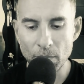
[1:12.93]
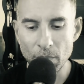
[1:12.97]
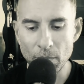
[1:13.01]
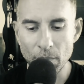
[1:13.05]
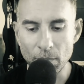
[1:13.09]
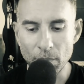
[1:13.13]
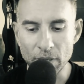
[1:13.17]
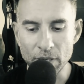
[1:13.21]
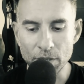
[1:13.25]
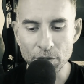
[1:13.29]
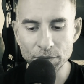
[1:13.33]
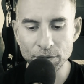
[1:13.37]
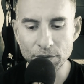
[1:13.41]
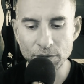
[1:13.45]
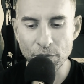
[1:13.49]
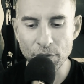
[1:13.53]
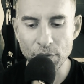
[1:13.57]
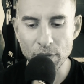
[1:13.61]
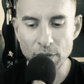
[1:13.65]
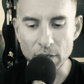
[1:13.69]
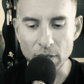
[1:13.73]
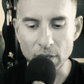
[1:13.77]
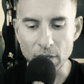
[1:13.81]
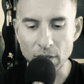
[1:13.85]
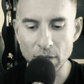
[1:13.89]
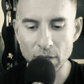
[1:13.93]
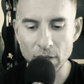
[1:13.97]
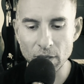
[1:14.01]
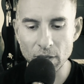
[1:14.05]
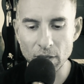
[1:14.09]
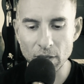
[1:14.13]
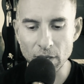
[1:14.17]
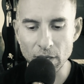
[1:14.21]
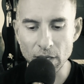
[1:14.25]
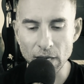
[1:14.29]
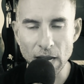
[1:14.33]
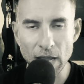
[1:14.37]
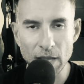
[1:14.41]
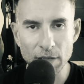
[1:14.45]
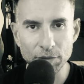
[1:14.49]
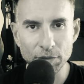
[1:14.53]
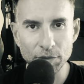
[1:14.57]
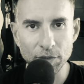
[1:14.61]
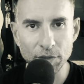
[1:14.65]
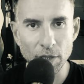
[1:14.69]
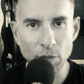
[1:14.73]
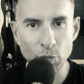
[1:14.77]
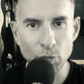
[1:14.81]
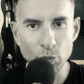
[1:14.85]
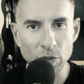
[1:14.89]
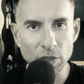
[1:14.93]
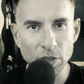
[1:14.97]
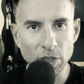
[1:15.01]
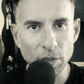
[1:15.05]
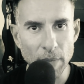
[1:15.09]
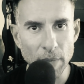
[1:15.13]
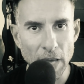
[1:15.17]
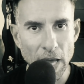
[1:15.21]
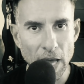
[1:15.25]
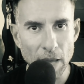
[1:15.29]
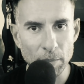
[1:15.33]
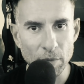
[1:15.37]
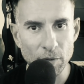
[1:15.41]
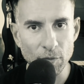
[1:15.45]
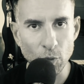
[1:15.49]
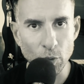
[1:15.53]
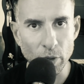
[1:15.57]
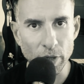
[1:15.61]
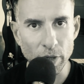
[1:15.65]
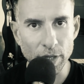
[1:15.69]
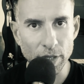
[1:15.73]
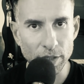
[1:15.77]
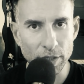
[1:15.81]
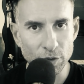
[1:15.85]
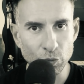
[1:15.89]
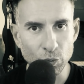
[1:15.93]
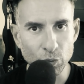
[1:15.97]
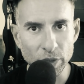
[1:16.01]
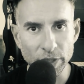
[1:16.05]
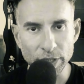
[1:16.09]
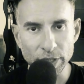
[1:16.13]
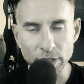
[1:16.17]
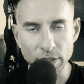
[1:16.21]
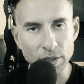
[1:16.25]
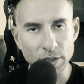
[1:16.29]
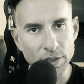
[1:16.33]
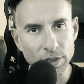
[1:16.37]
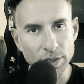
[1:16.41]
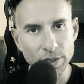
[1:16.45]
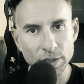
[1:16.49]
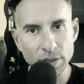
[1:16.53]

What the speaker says: But here's the thing. It has to get really bad before it gets really good.